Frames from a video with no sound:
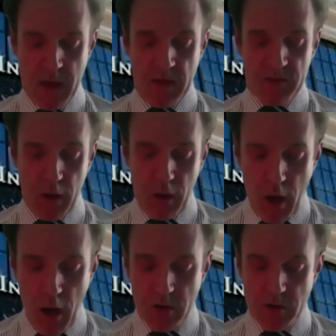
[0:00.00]
There's a
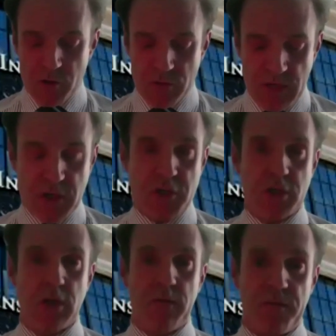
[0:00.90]
long
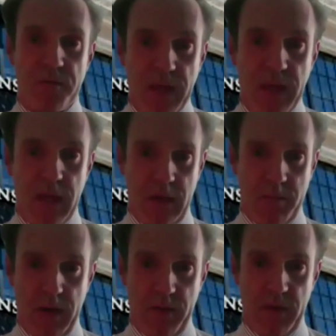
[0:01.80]
tradition of thinking
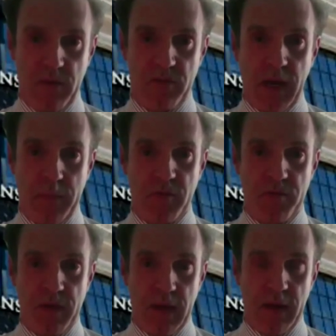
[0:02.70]
about these types of
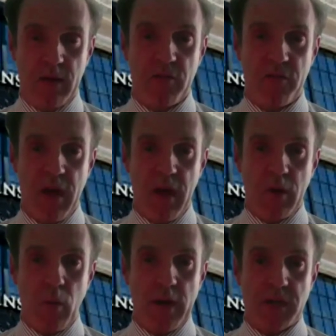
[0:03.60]
things,
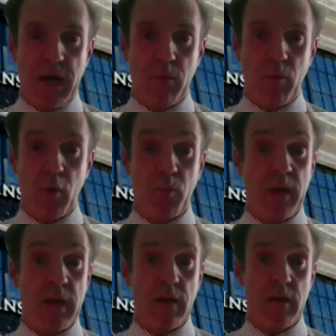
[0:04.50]
which I would
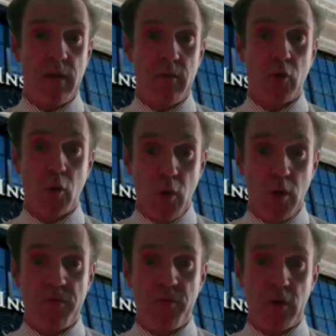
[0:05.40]
be
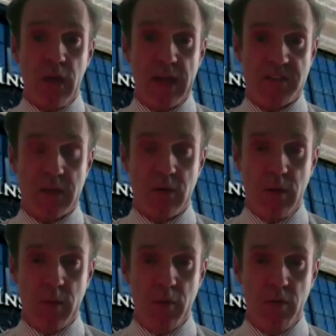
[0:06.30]
good for classical
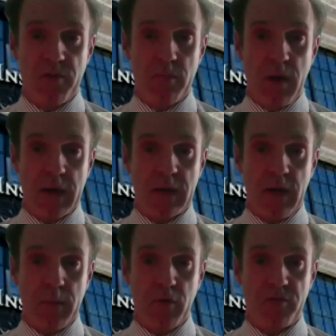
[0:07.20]
liberals and market
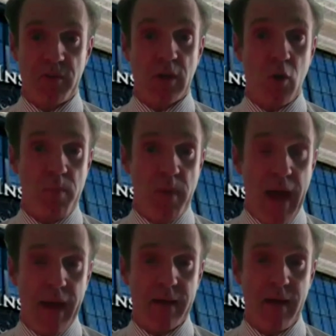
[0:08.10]
liberals to go
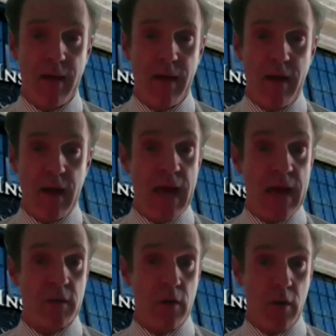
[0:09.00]
back and
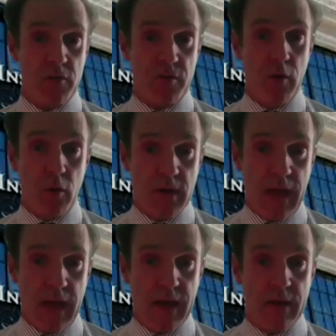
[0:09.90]
have a closer look
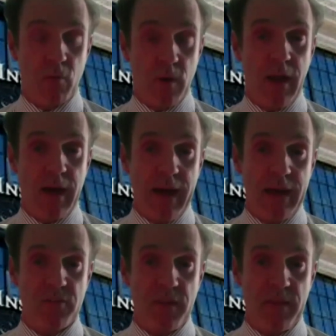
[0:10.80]
at and
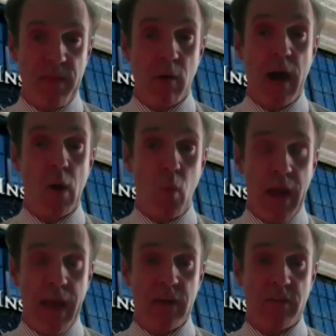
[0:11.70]
realize that there are
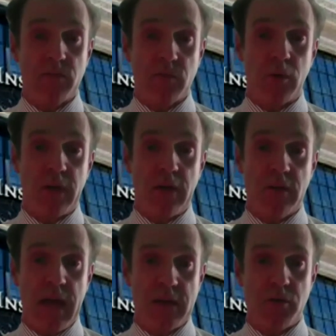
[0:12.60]
ways of talking to
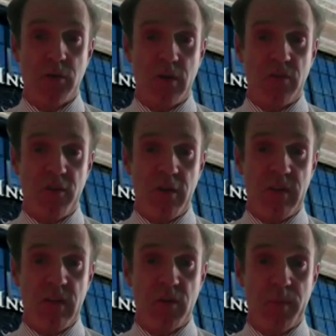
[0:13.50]
national
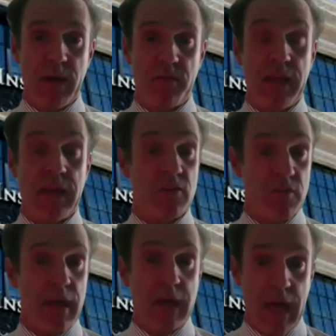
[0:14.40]
conservatives about things
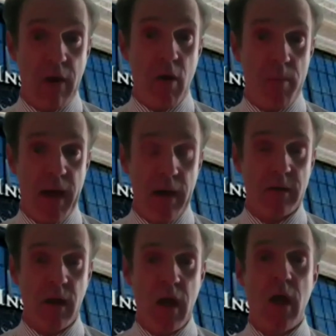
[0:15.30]
they care
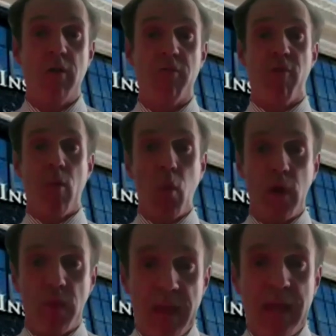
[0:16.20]
about from
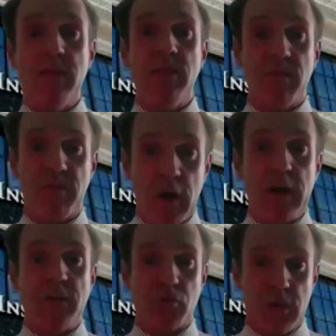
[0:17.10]
within the
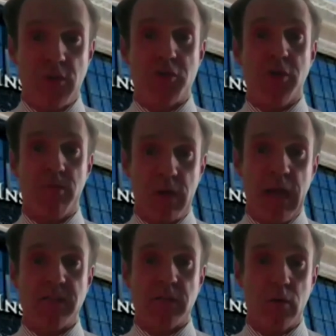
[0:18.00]
very tradition of
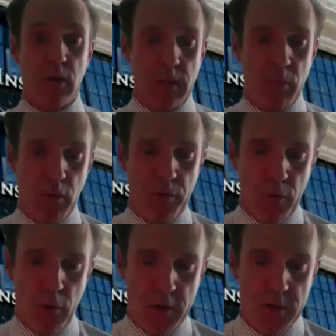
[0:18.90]
classical liberal
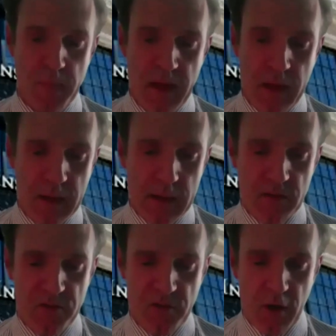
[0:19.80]
thought in
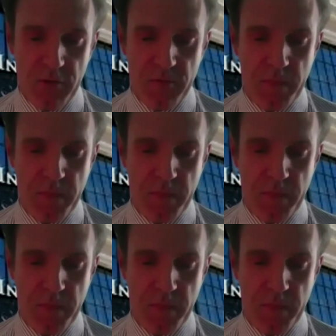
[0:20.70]
itself.